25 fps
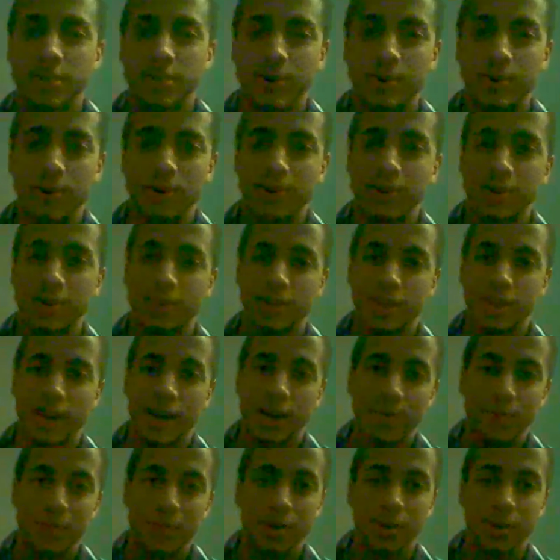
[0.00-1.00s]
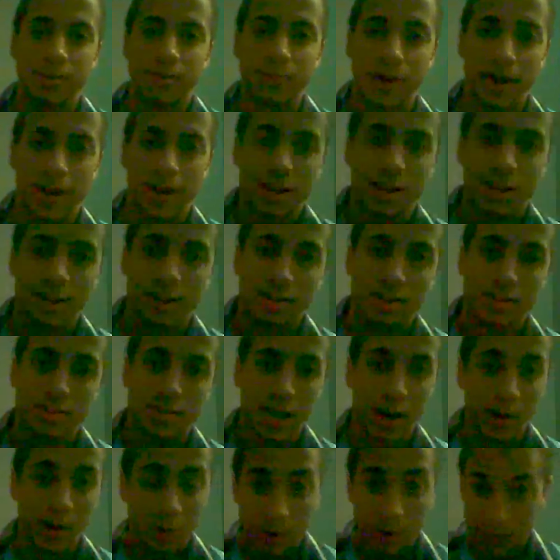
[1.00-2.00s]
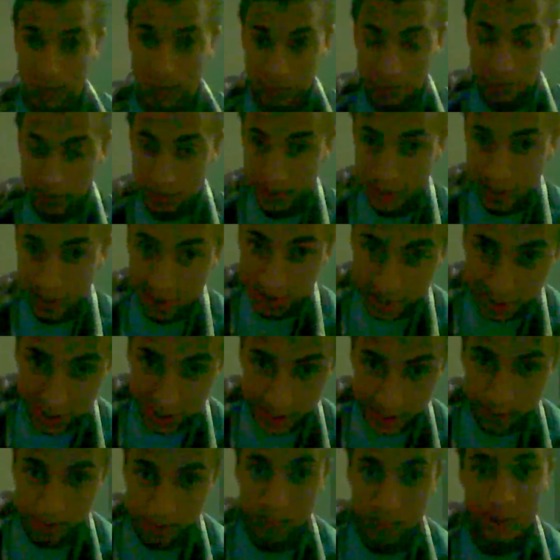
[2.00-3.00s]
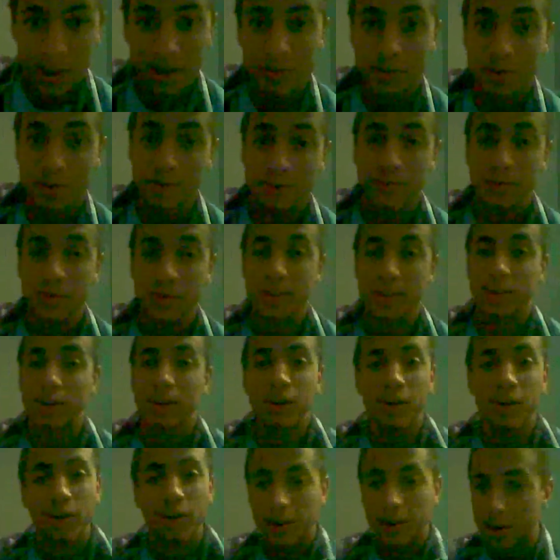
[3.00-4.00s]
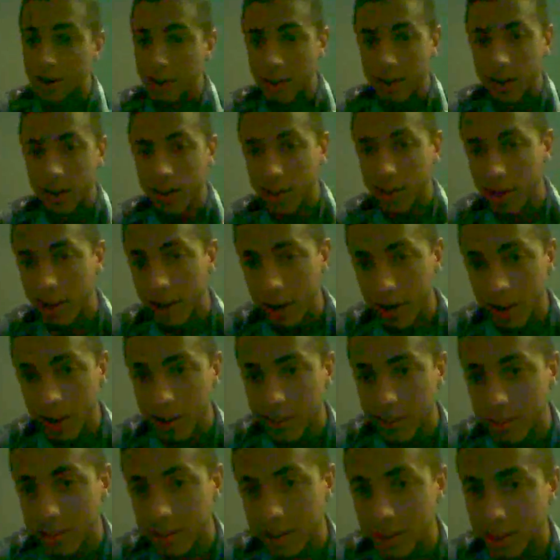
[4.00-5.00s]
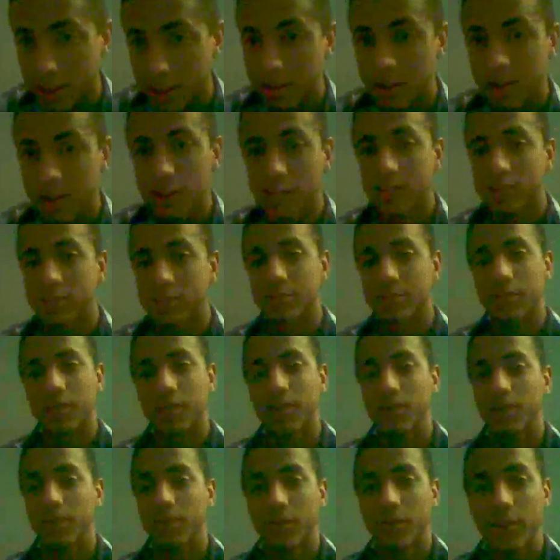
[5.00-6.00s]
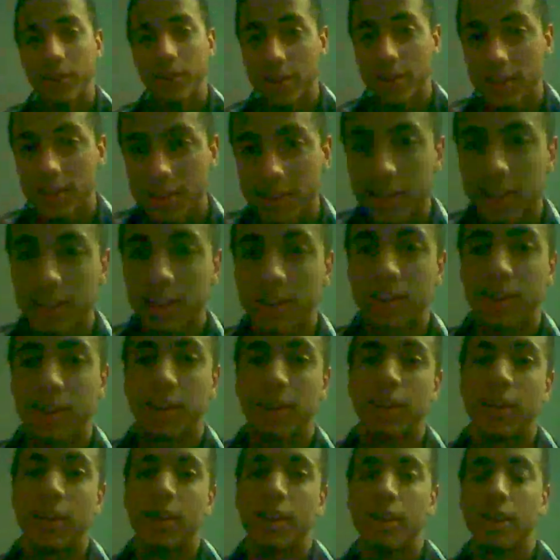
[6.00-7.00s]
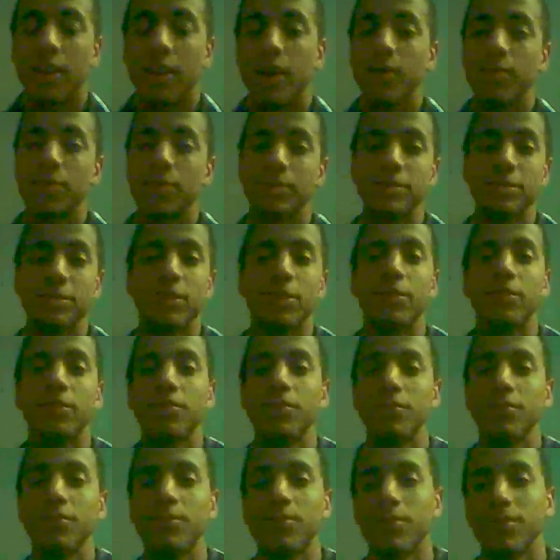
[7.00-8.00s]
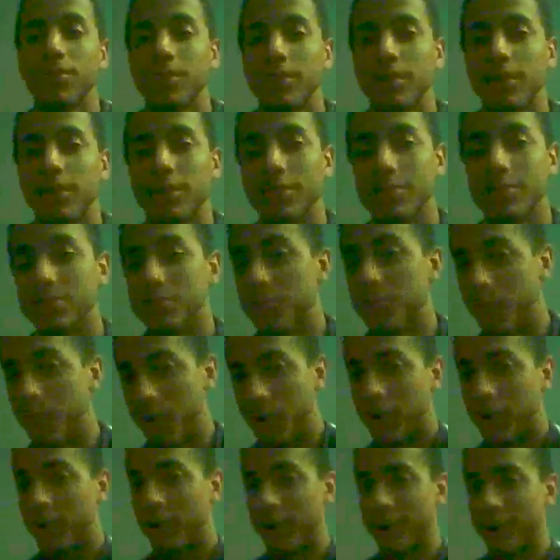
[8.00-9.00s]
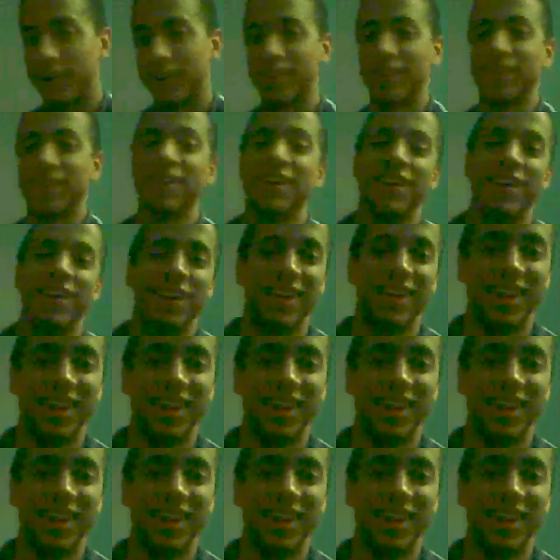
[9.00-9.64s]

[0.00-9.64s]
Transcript: So, I've been debating. So, I want people to debate with me on anything. Just let me know anything. And I will tell you it's wrong.